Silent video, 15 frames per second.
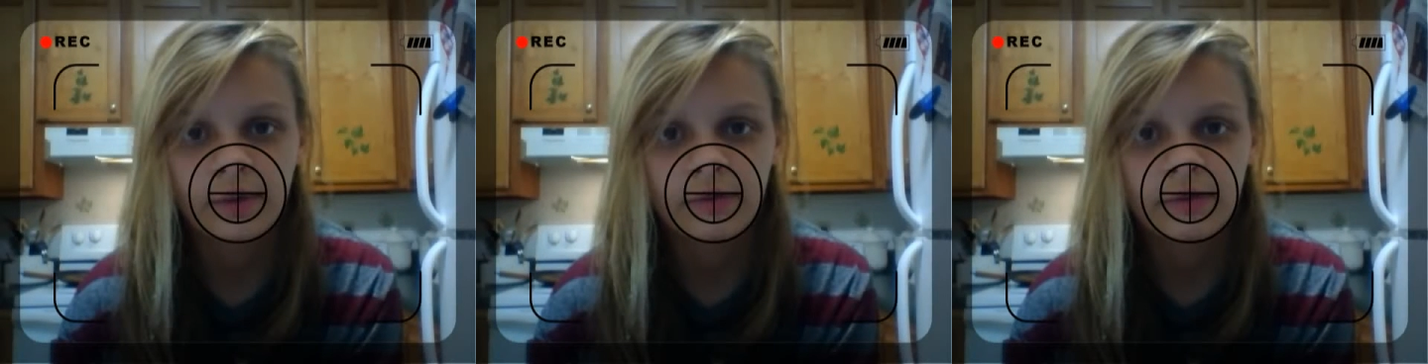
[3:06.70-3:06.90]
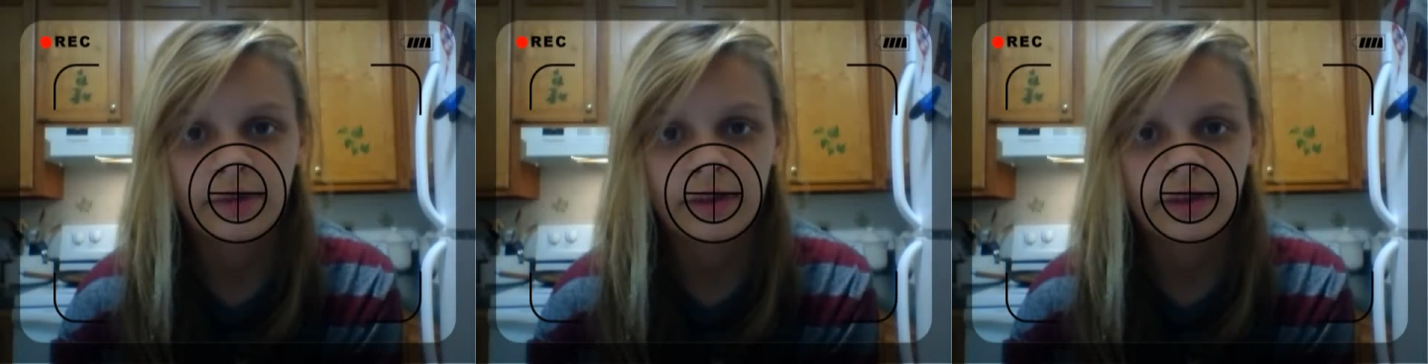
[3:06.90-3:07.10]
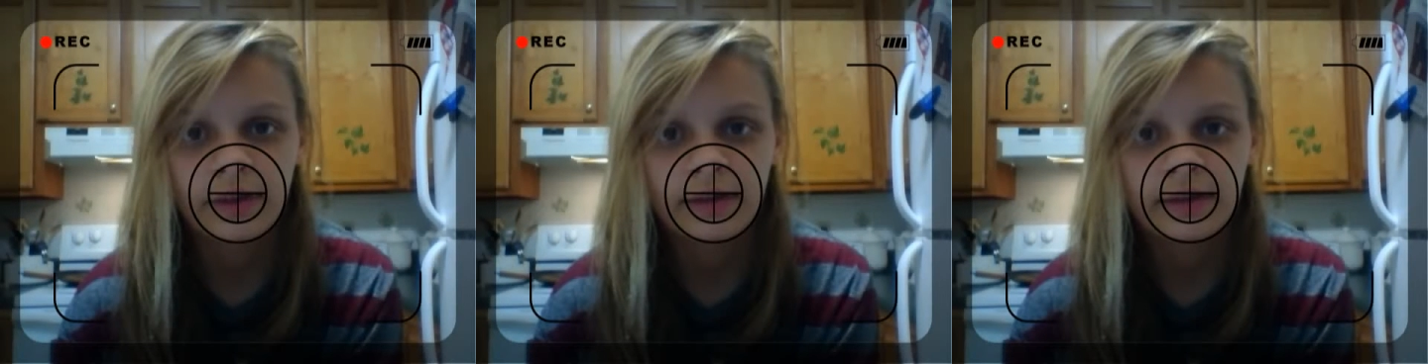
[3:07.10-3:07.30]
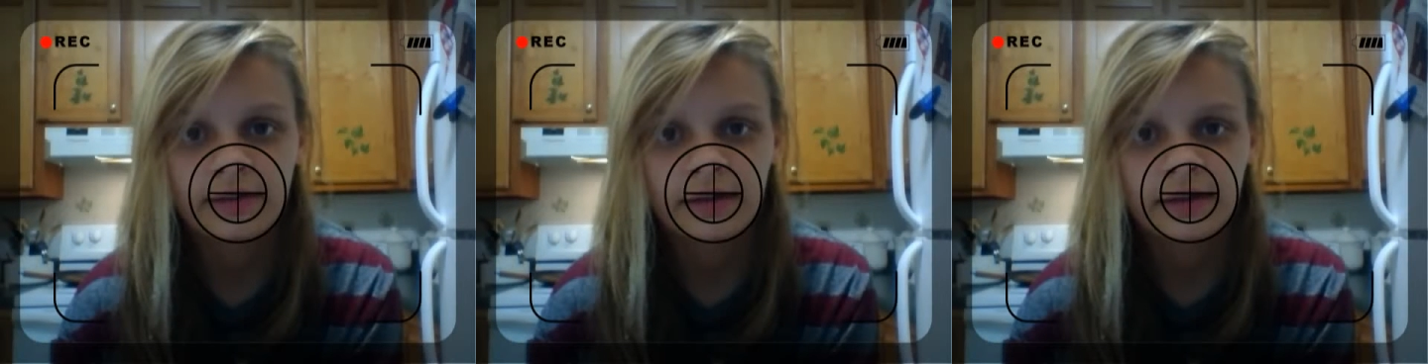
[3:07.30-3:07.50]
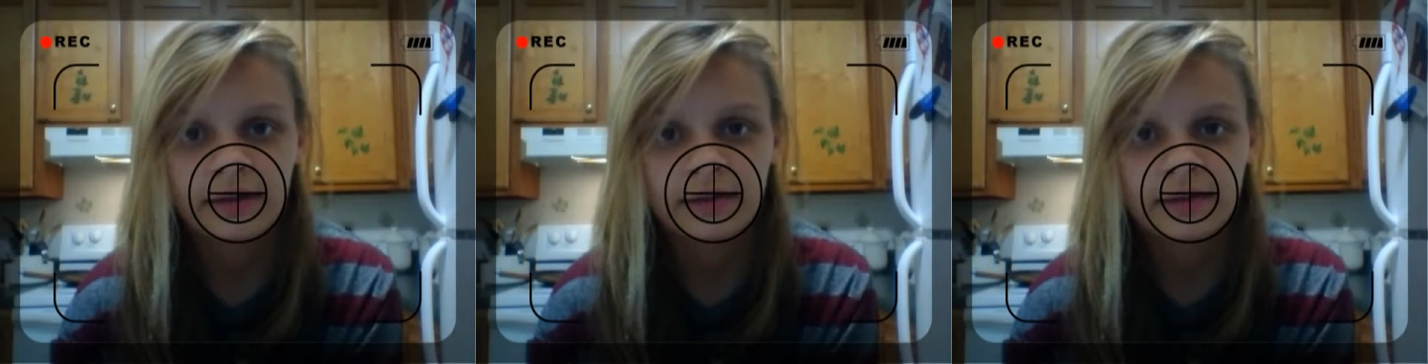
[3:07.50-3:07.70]
so I
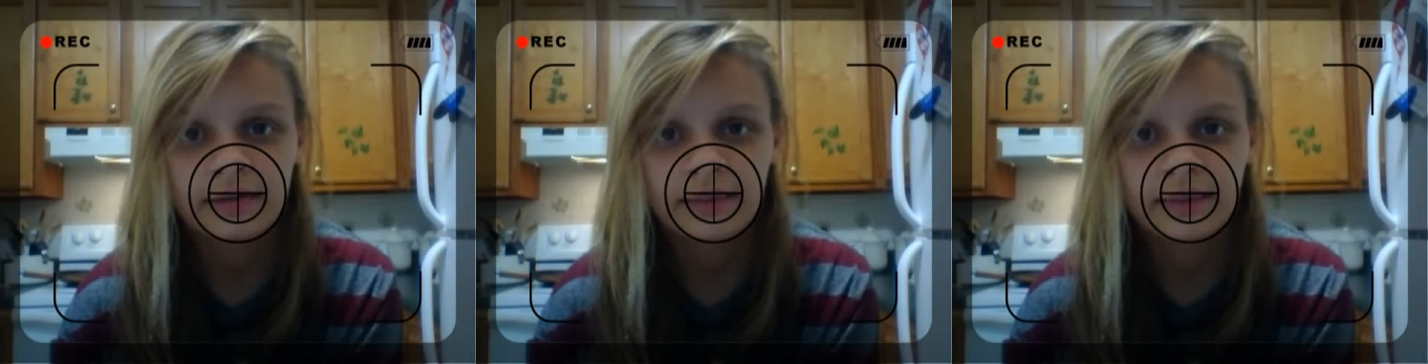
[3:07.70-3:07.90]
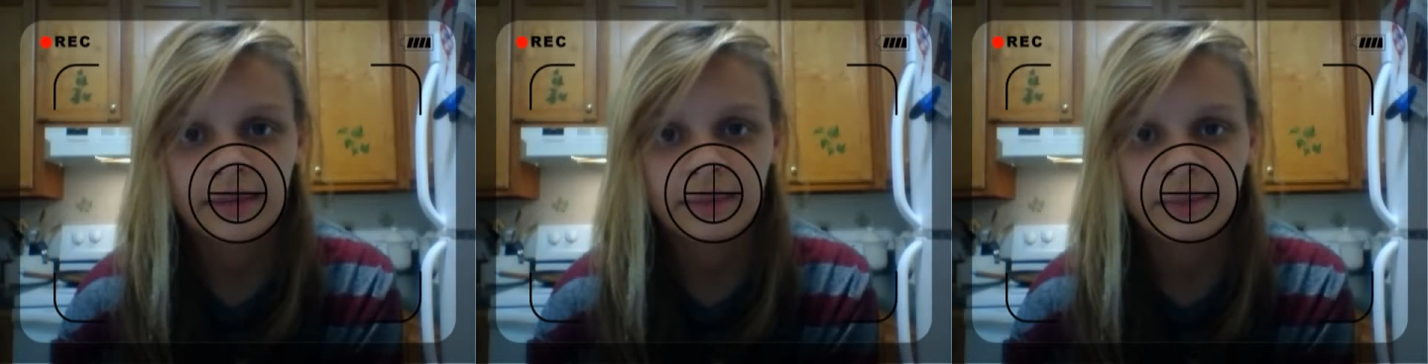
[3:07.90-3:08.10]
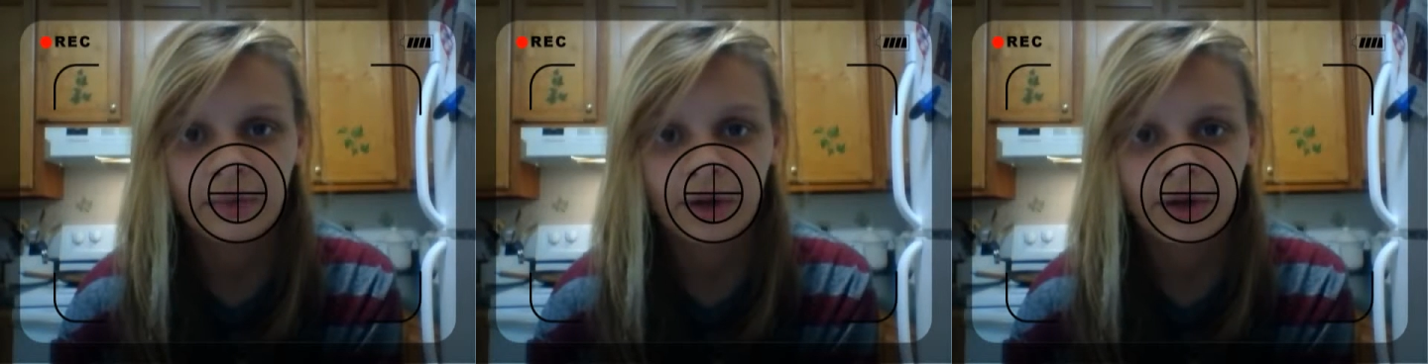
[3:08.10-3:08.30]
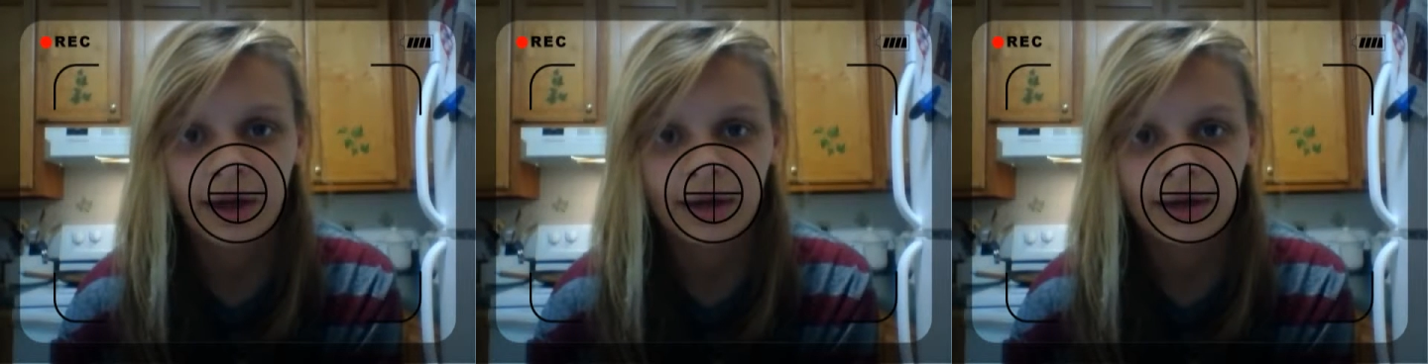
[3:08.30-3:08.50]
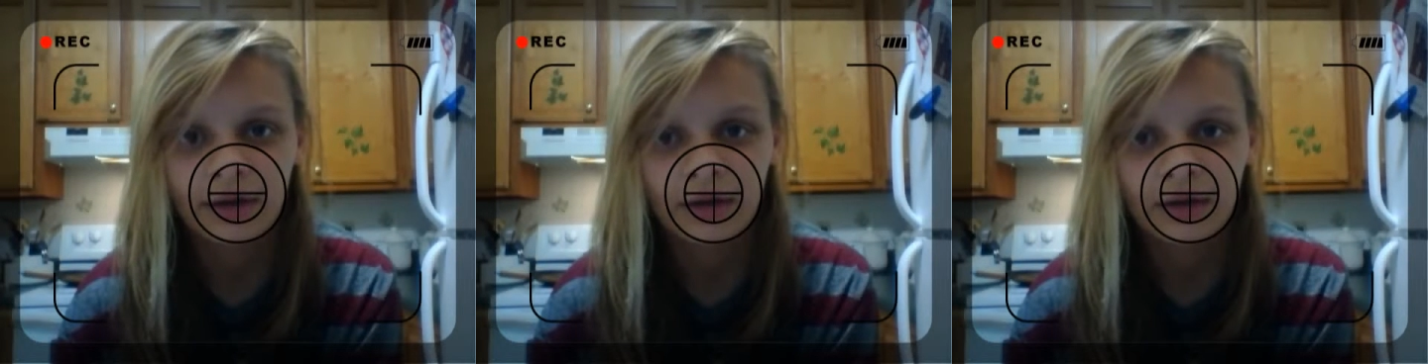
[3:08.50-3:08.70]
realized I need to make more
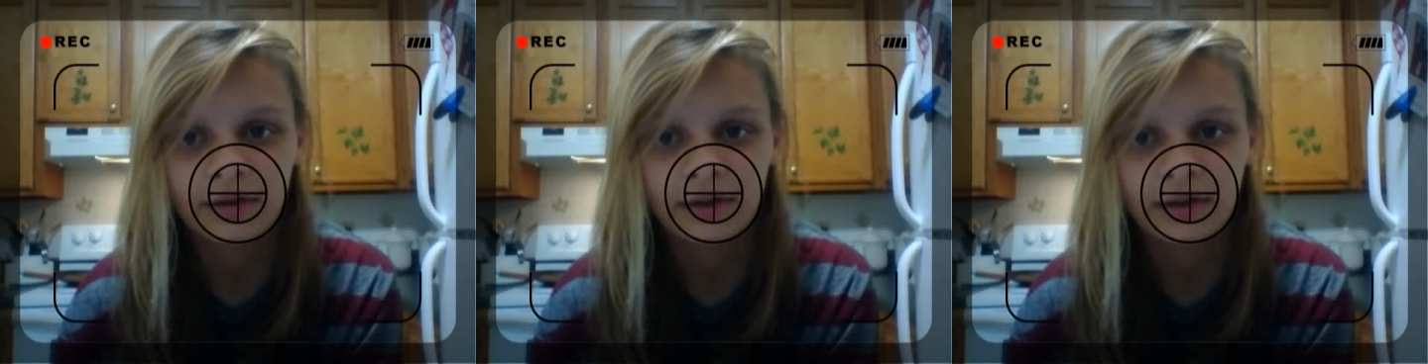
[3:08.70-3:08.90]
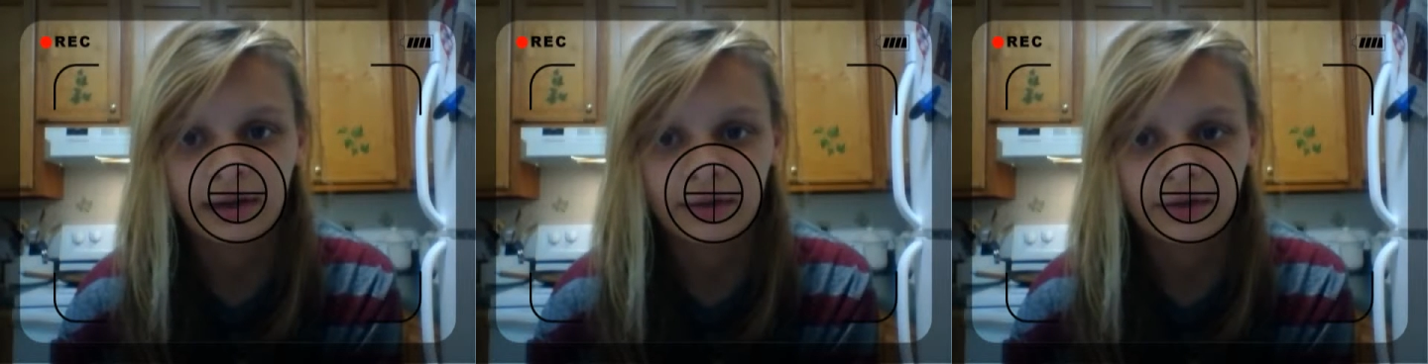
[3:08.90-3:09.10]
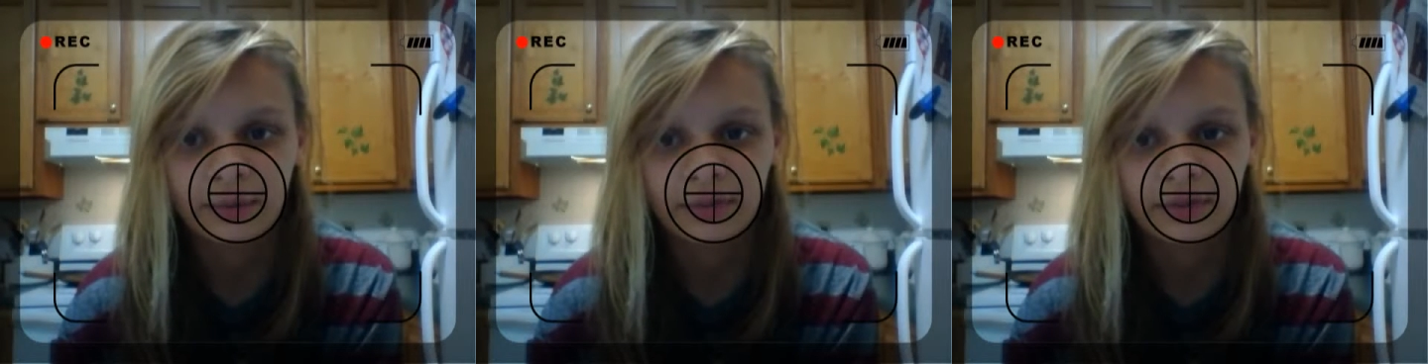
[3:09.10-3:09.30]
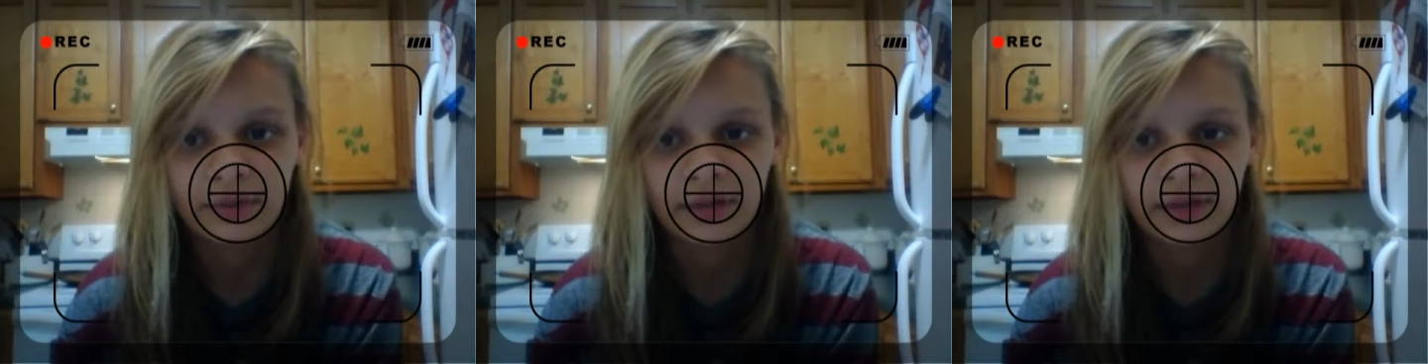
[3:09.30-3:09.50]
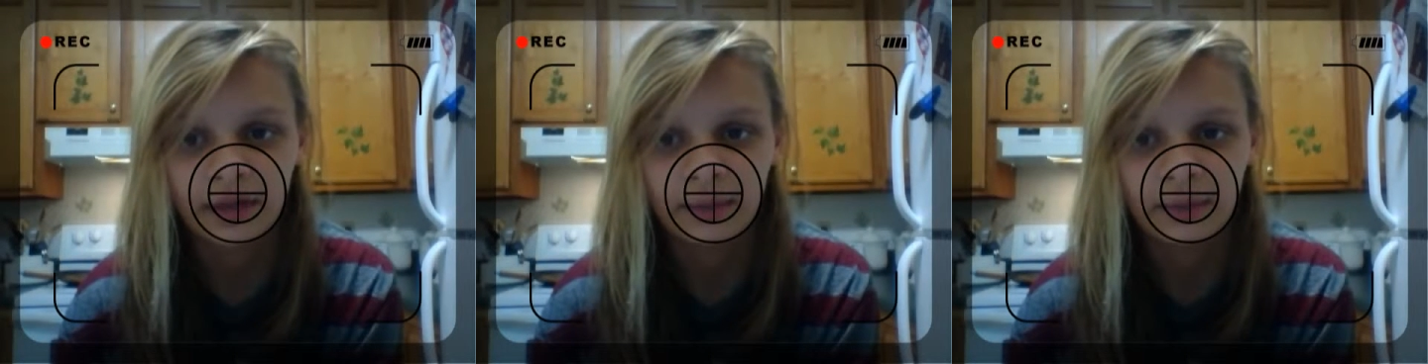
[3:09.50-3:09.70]
eye contact with
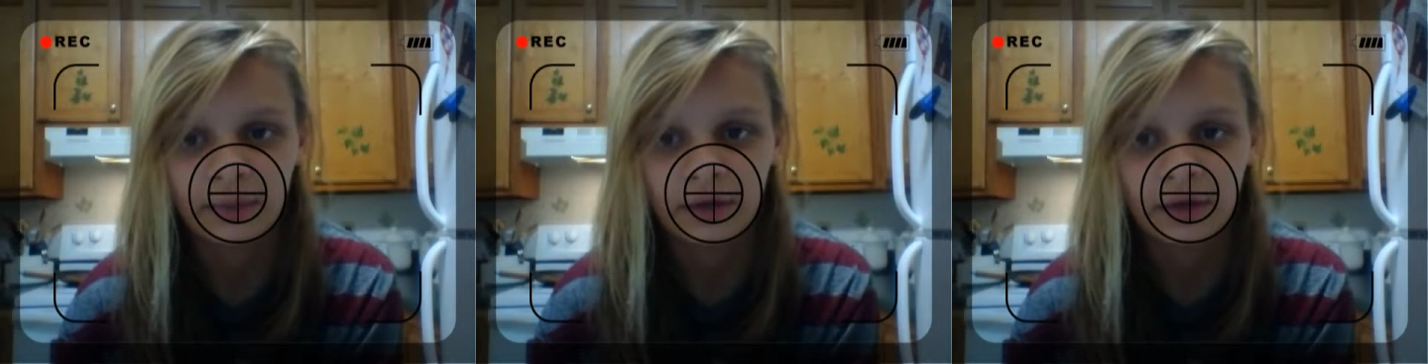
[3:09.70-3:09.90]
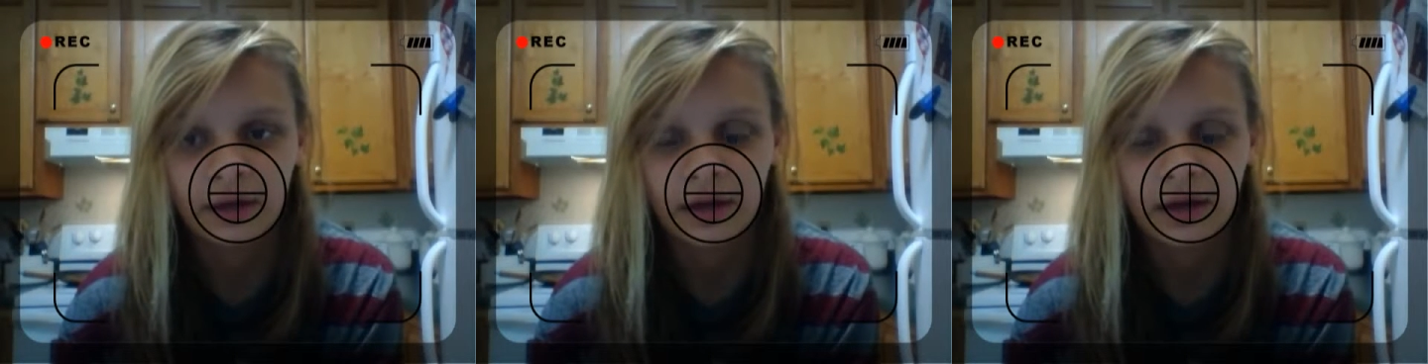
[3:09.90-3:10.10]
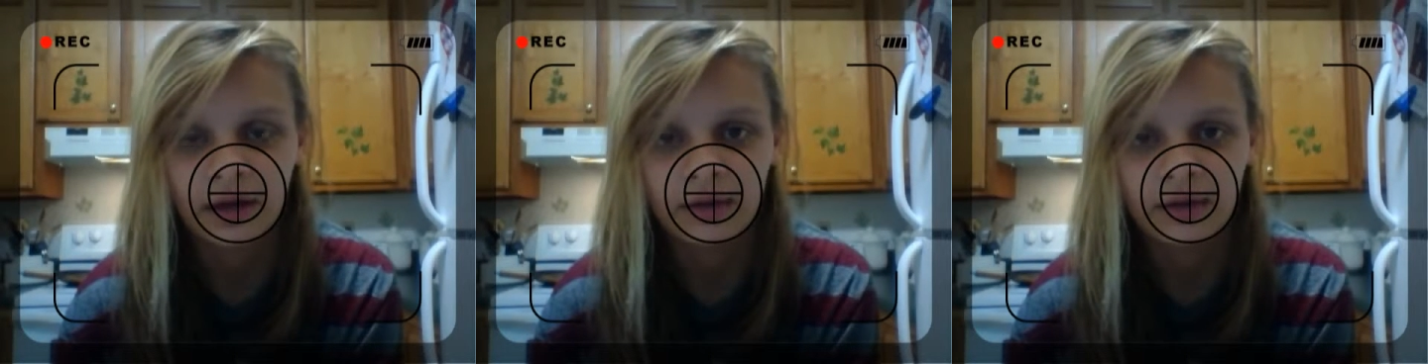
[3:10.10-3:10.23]
the camera.